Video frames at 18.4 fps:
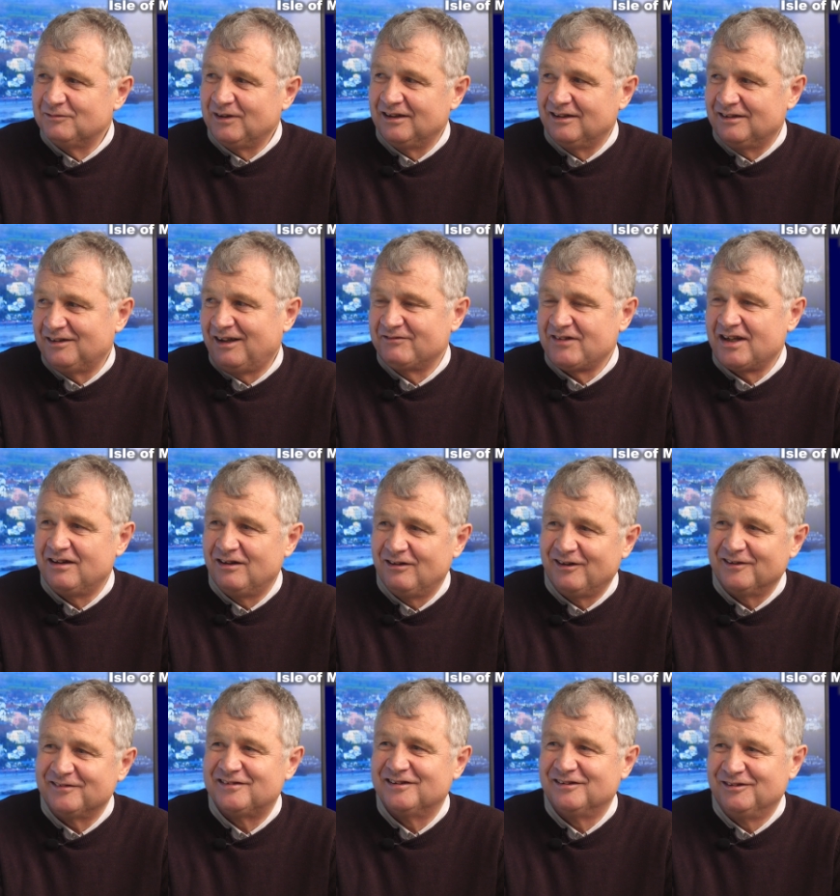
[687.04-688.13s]
remember. Well, I've done a
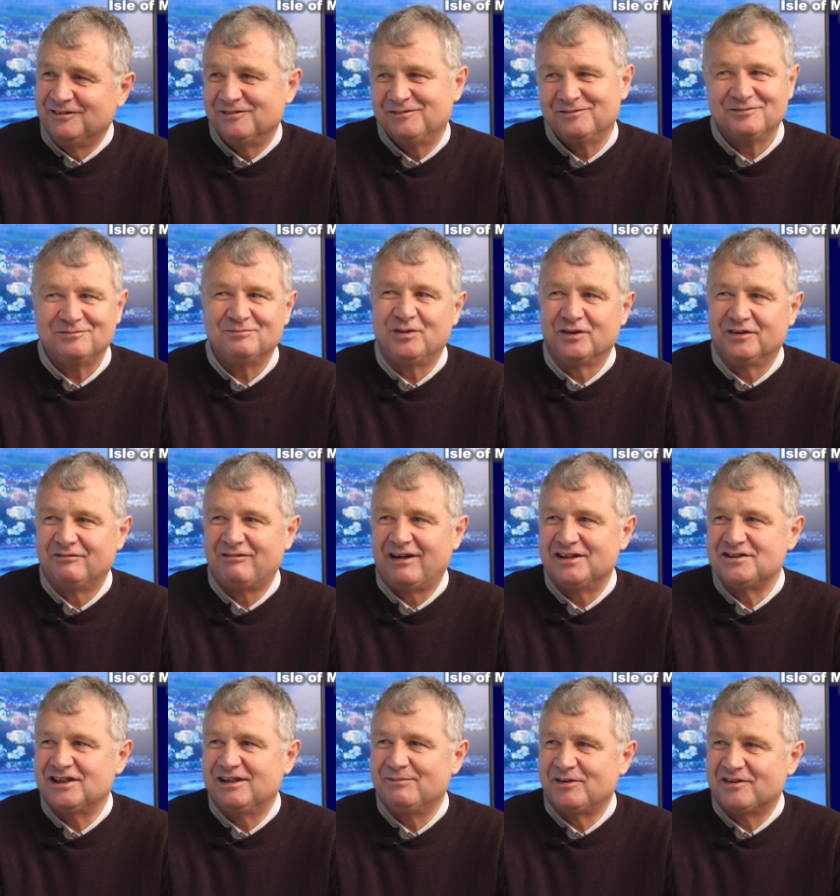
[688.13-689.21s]
lot to put the
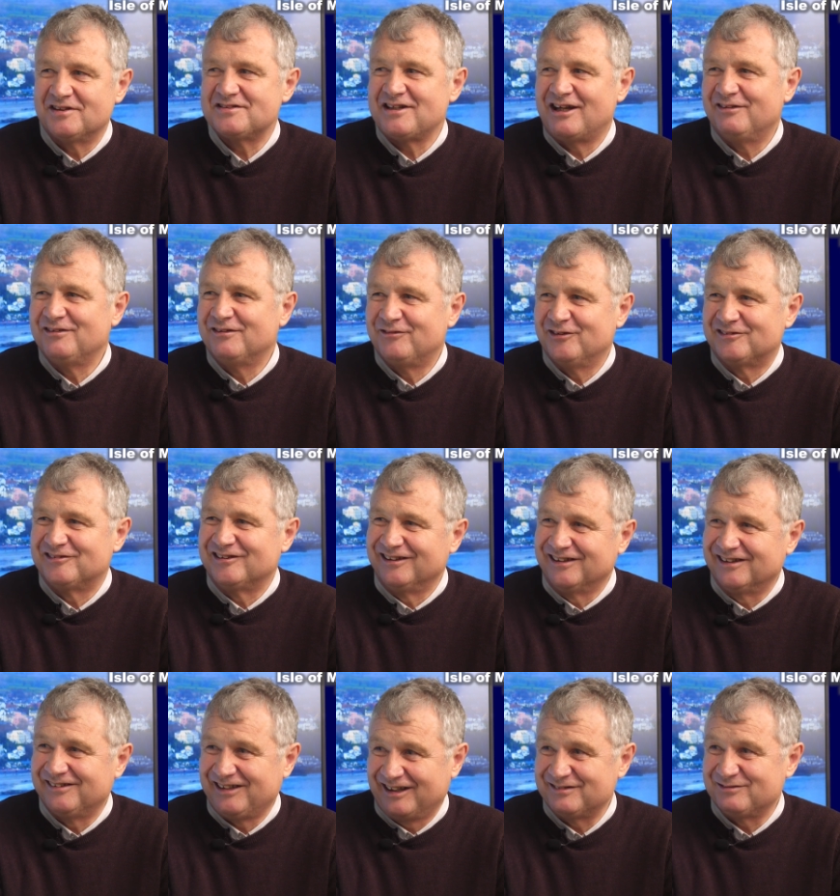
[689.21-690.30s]
regime on a sounder
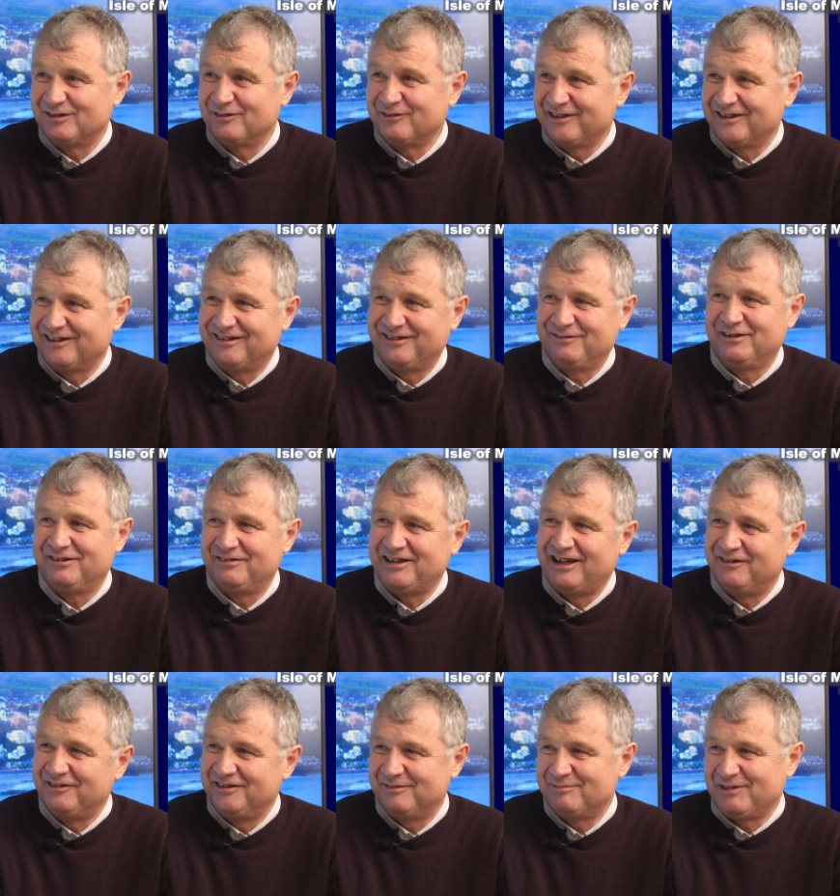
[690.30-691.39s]
footing, and that's where we are. We're
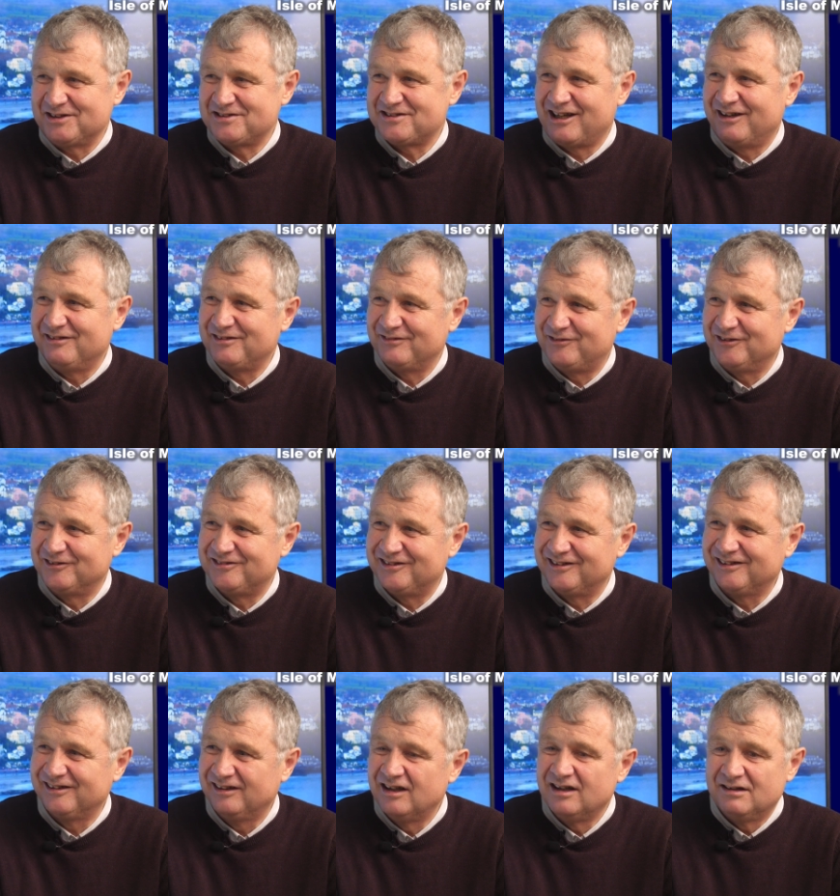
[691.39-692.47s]
now in a much sounder
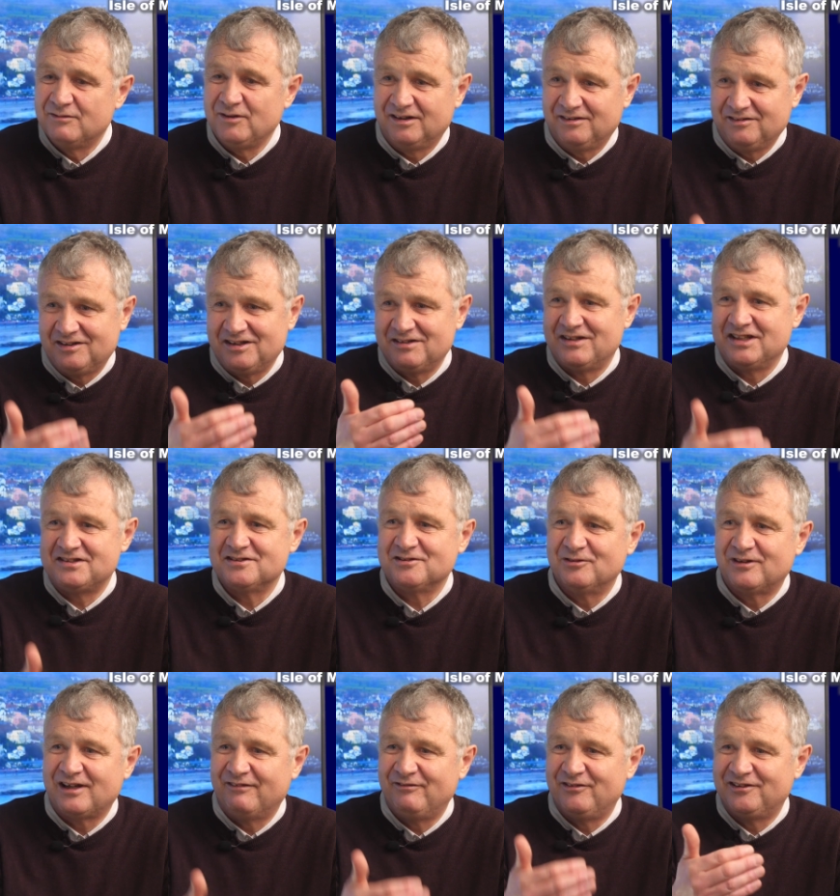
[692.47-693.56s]
footing. Well, this is
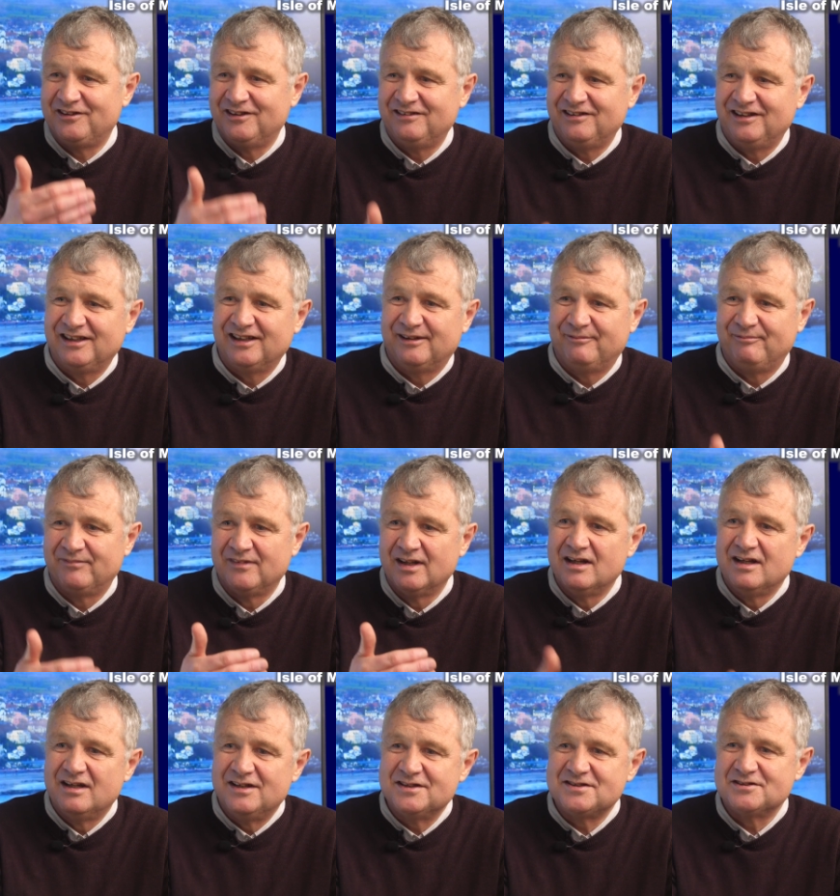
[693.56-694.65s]
all covered in the um,
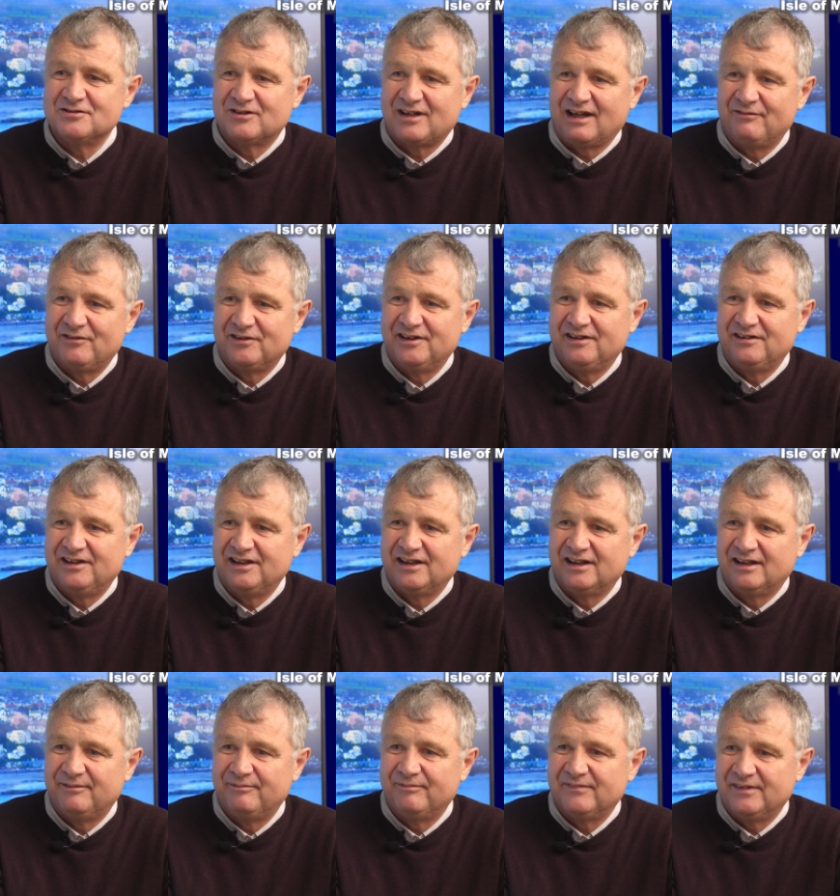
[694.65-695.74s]
this is all covered in
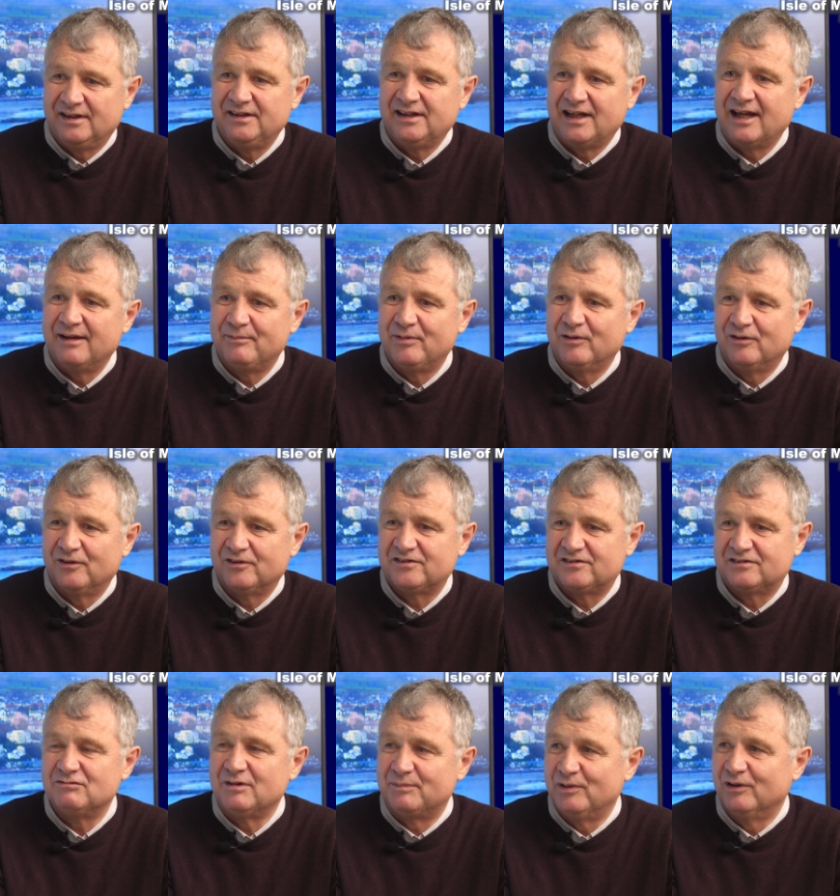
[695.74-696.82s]
the um, in the
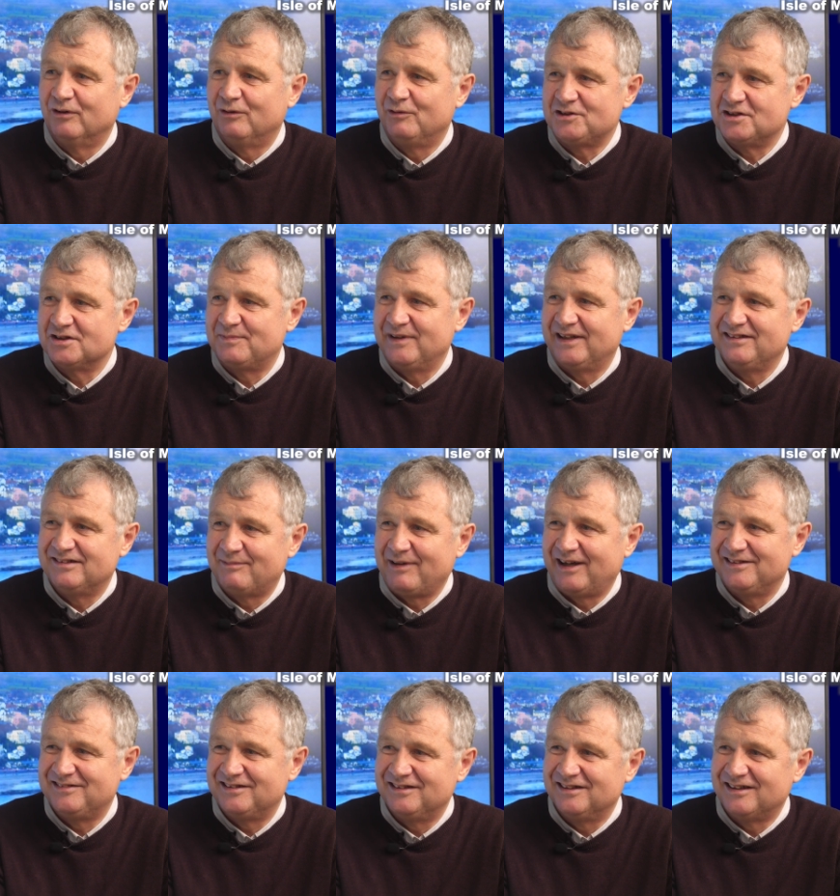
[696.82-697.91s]
airport report, which is being
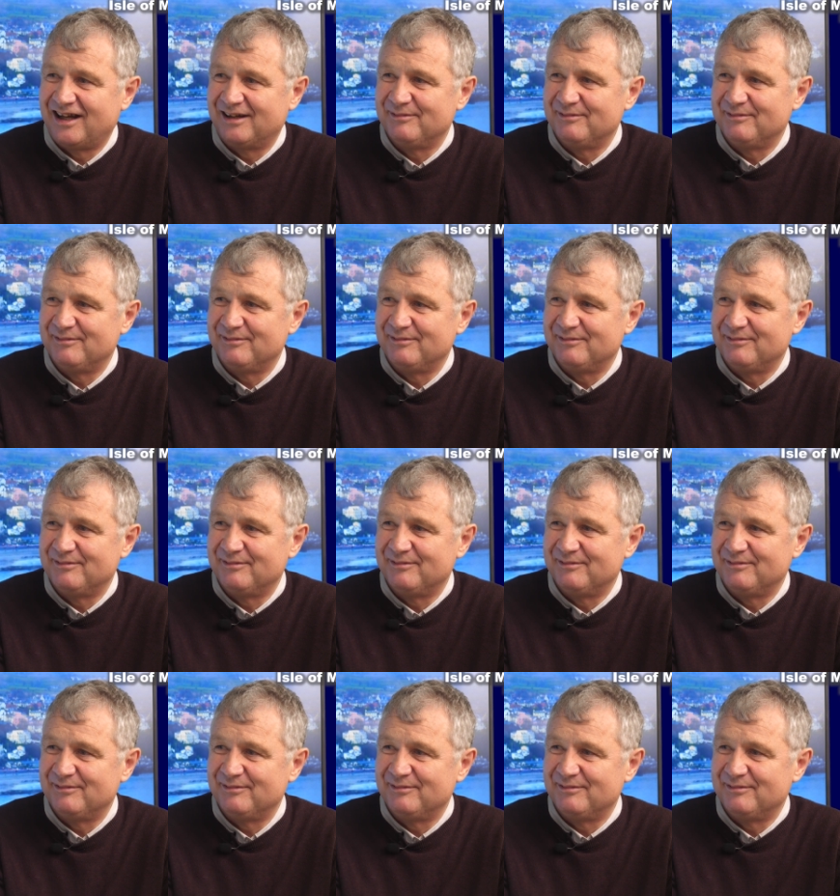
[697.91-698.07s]
debated in